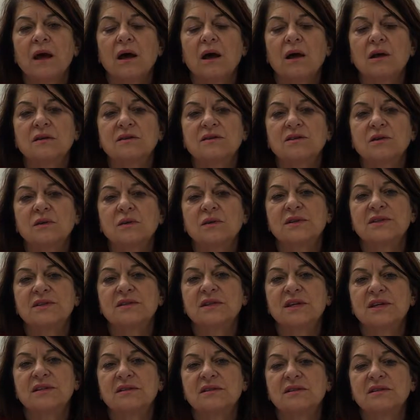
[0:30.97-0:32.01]
Also, it's
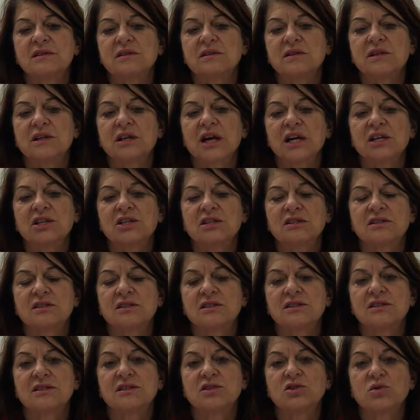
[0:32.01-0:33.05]
necessary not just
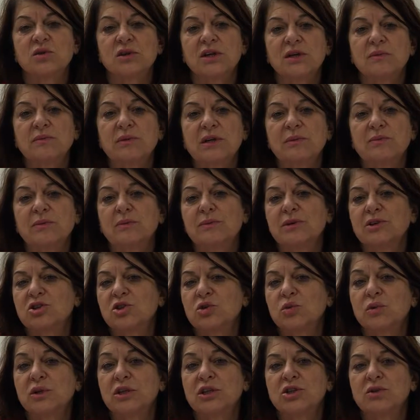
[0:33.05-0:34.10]
to train people, but
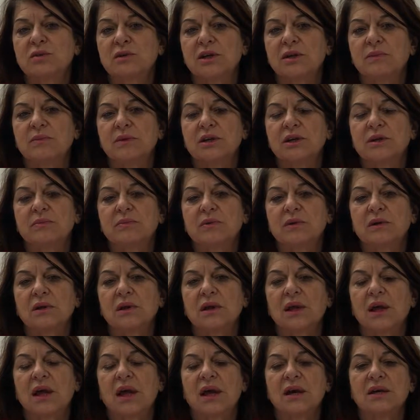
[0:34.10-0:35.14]
to retrain people.
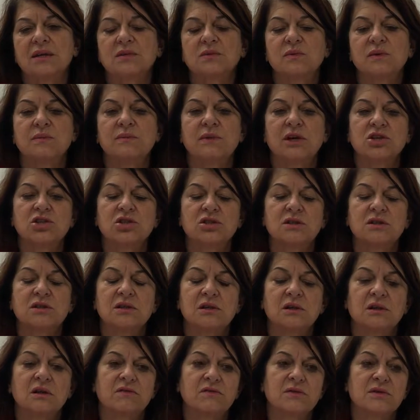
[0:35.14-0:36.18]
As we mentioned
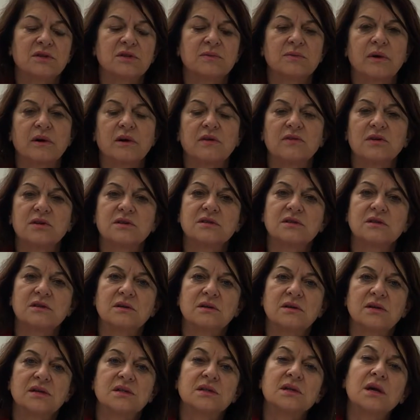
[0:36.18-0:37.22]
in the first part of our
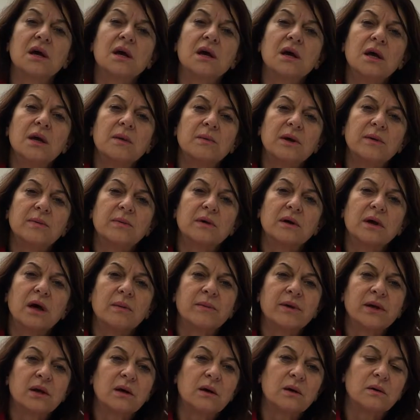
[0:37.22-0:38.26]
series, people
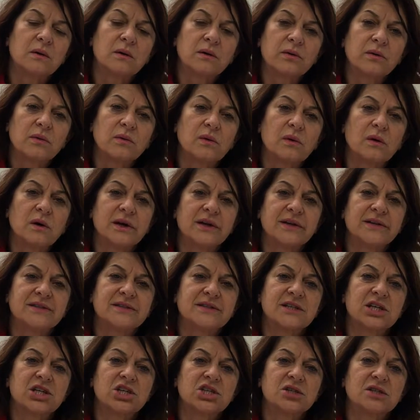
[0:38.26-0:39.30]
come and go through
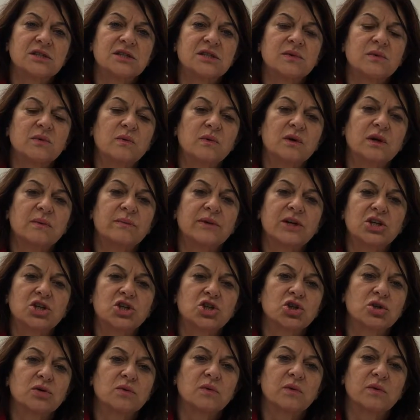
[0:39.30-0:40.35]
organizations, and we want to make
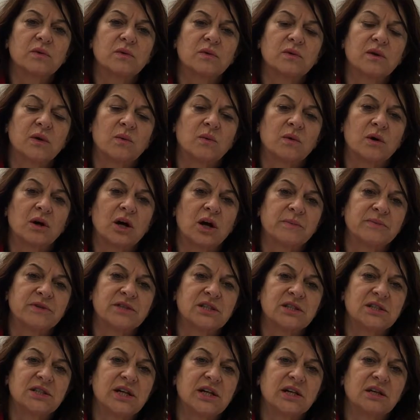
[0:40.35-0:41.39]
sure that we're up
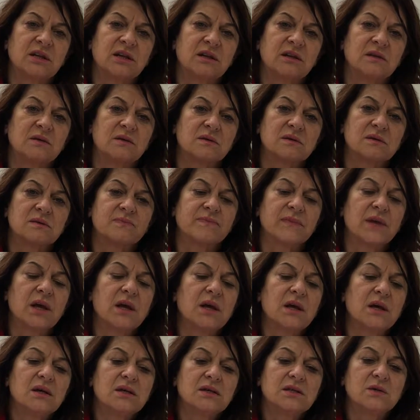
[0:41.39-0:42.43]
to date on those.
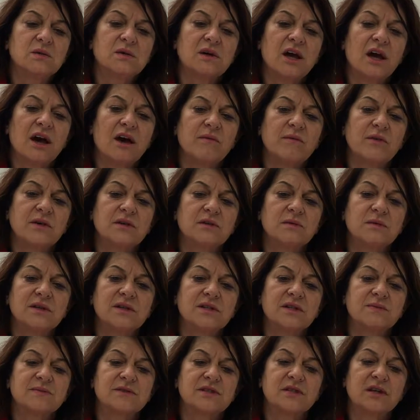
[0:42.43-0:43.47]
So we have been doing
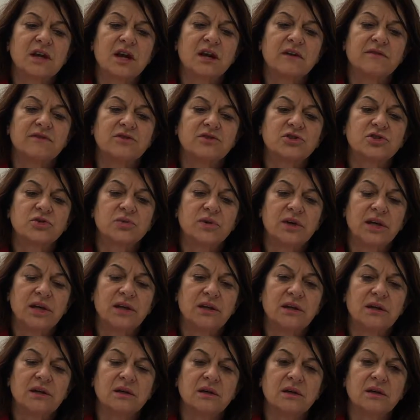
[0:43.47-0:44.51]
some staff
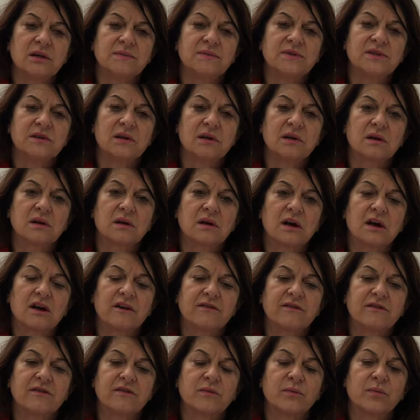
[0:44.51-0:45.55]
training, started
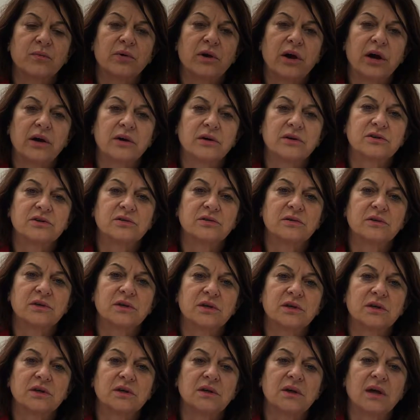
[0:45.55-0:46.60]
off prior to
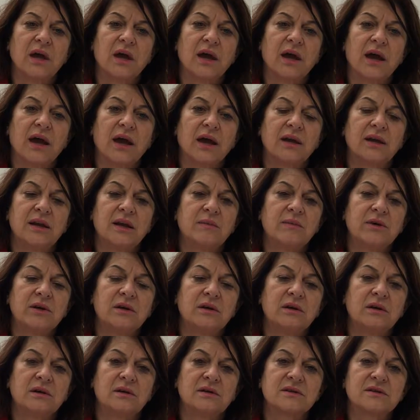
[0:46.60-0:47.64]
the academic
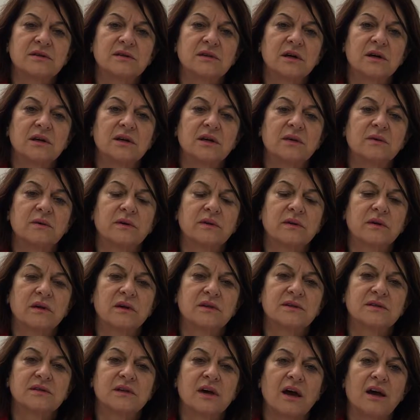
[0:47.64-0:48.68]
year, starting with
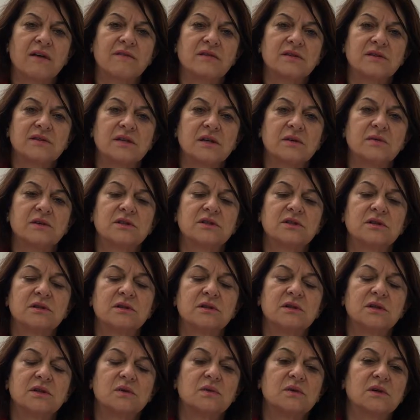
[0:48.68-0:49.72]
our staff as they
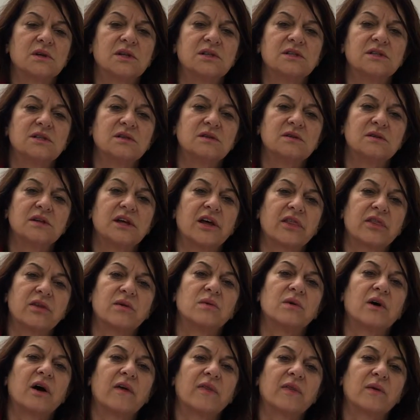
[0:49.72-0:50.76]
returned, and we'll continue that
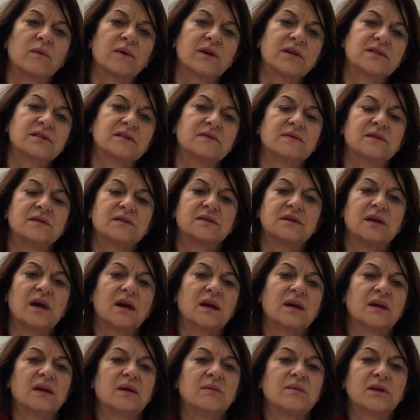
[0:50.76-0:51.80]
throughout the rest of this
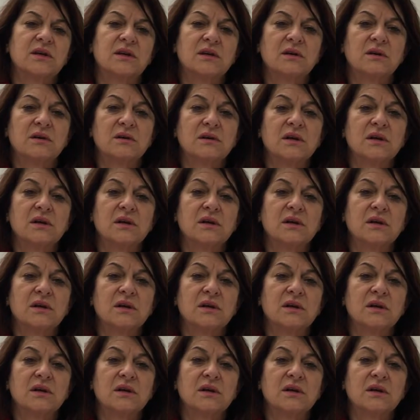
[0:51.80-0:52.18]
academic year.